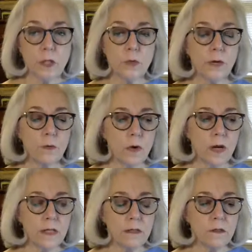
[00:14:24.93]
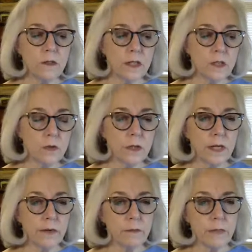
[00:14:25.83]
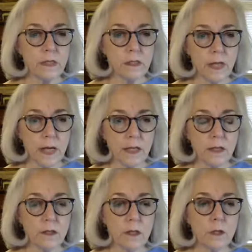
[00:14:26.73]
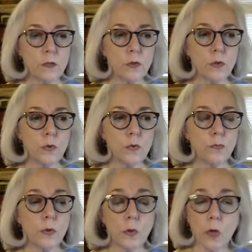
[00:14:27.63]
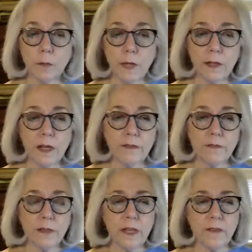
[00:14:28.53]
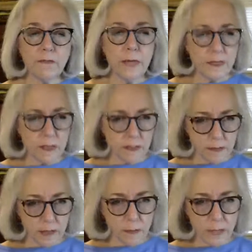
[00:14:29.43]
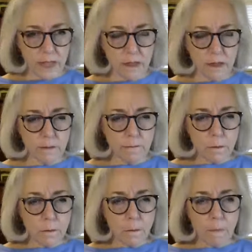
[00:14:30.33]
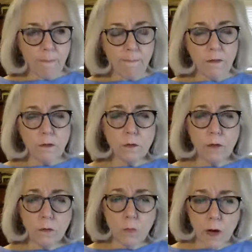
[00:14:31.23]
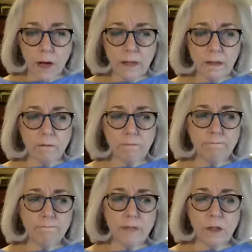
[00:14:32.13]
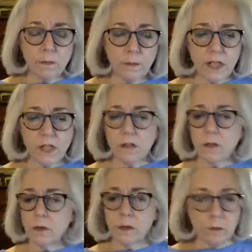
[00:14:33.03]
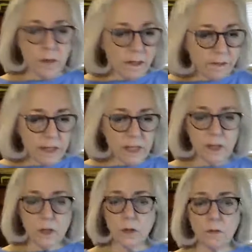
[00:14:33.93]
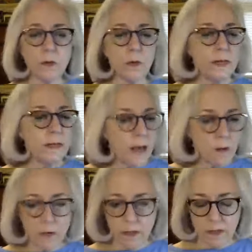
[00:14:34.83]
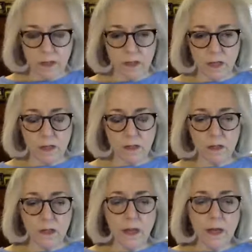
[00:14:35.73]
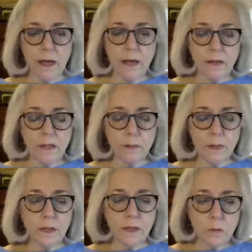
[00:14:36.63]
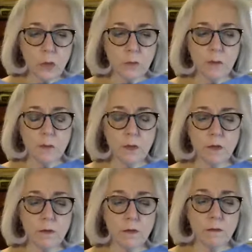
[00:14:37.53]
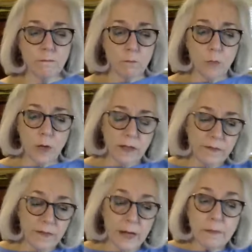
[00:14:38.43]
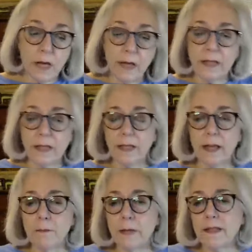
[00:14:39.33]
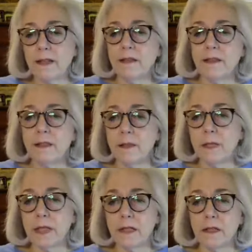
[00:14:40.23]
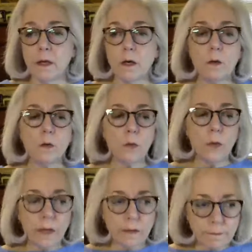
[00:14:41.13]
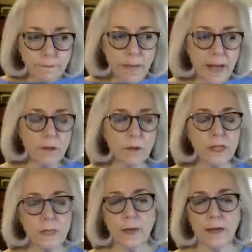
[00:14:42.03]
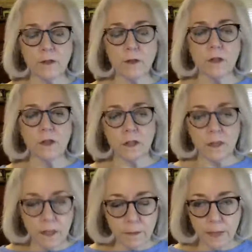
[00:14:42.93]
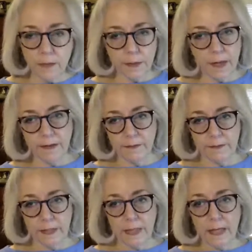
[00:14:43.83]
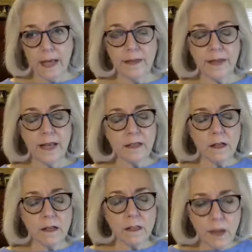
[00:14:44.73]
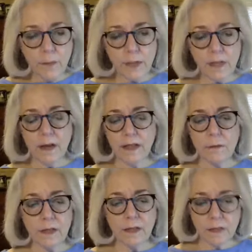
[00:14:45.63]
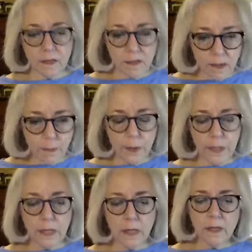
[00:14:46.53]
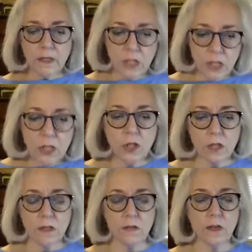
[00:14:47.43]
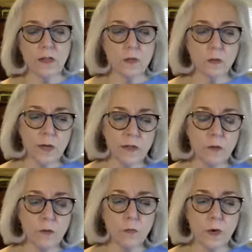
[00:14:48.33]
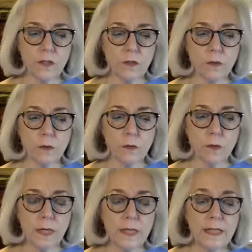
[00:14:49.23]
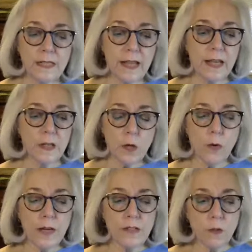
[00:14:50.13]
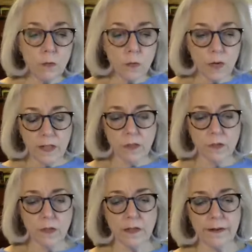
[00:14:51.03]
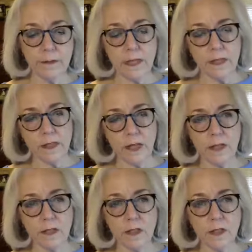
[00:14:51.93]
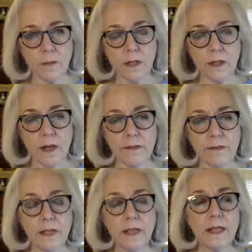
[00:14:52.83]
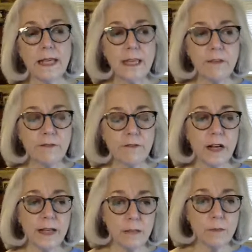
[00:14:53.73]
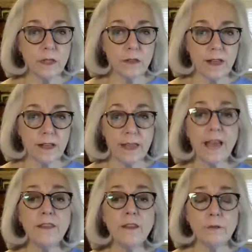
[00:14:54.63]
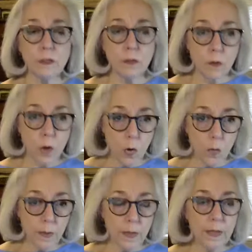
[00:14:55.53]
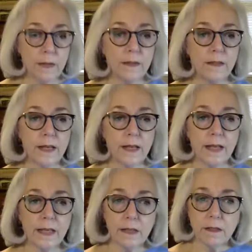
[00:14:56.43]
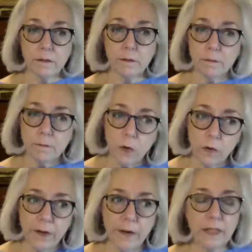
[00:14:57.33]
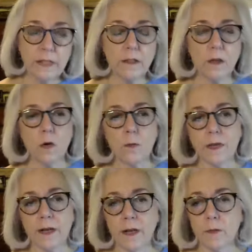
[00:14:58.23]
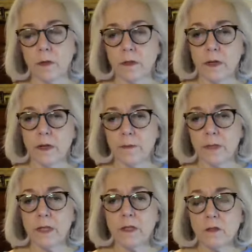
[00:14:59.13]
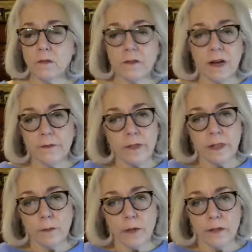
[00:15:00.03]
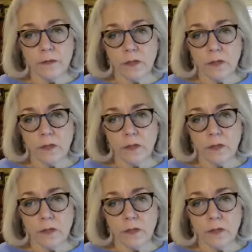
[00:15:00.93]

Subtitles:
Do I want extraordinary means taken to prolong my life if my death is imminent? Do I want intubation? Do I want a feeding tube? Do I not want these things? And typically most people choose, well, if I'm dying and my death is imminent, well, I don't expect you to just keep me alive. And that's a separate document. That's a separate decision as to whether you want to say, no, I don't want extraordinary means taken to keep me alive if I am near death and there is no hope that I can, or very little hope that I will survive for any period of